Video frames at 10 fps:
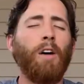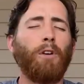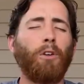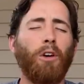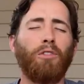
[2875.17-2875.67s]

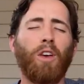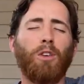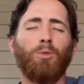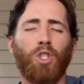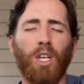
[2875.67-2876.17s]
Father, I thank
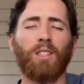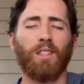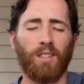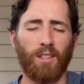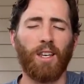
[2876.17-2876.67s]
you.
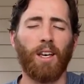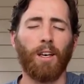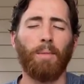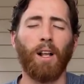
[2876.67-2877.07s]
Jesus is King in my